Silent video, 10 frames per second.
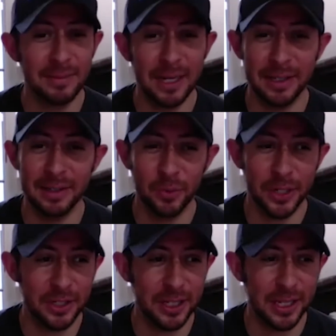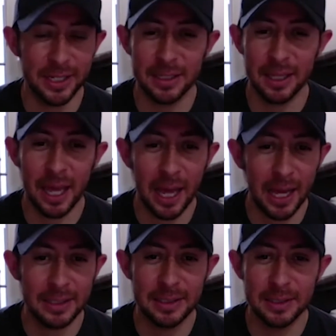I read to the kids a
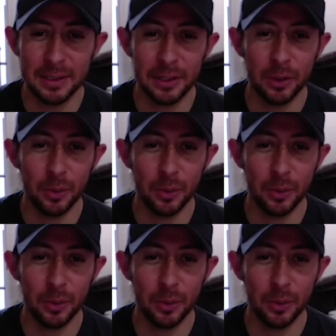lot. You know,